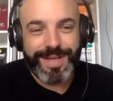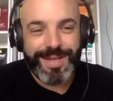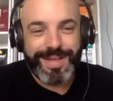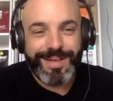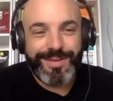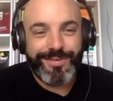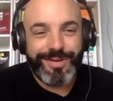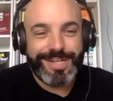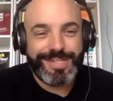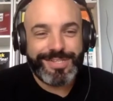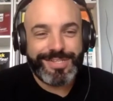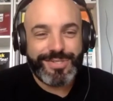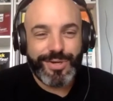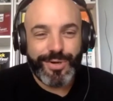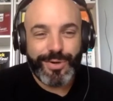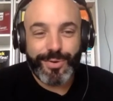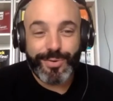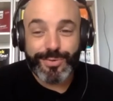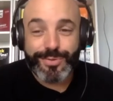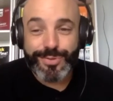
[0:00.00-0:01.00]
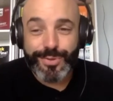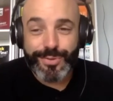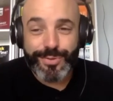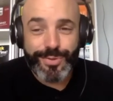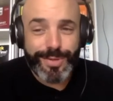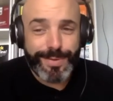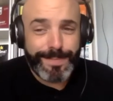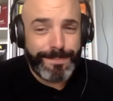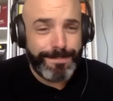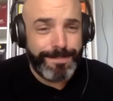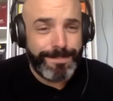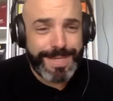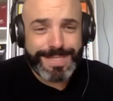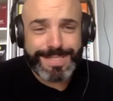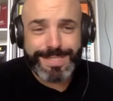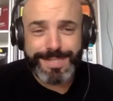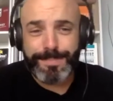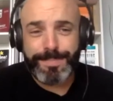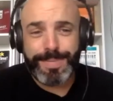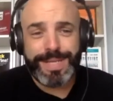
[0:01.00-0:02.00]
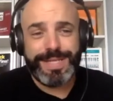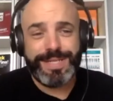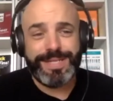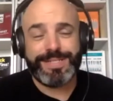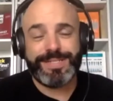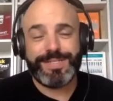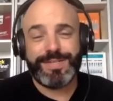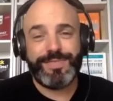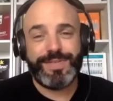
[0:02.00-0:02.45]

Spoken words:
right? So the mixed opinions